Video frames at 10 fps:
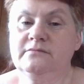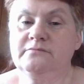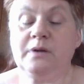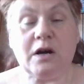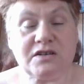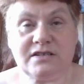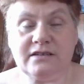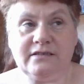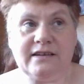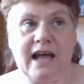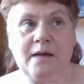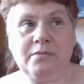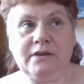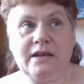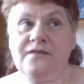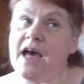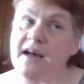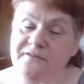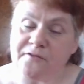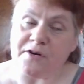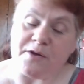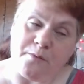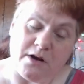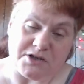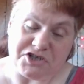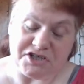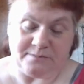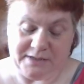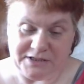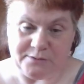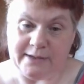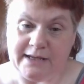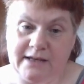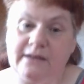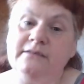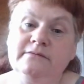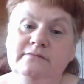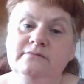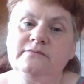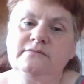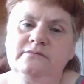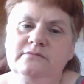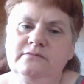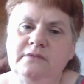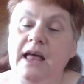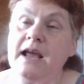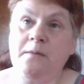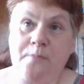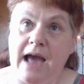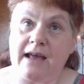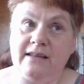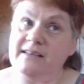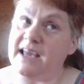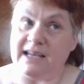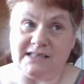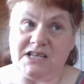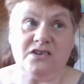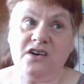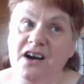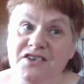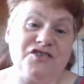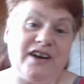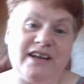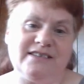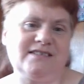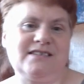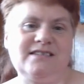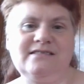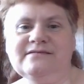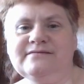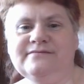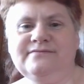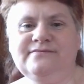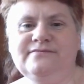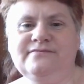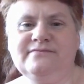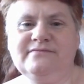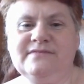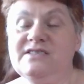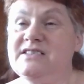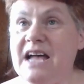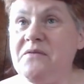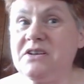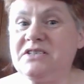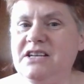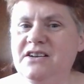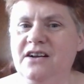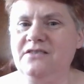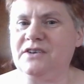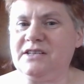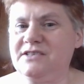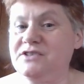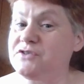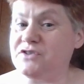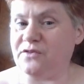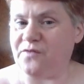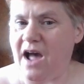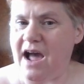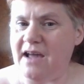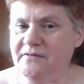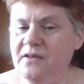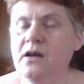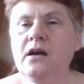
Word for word: Personally, I believe everyone should be doing it like back in the 1800s, 1700s to survive.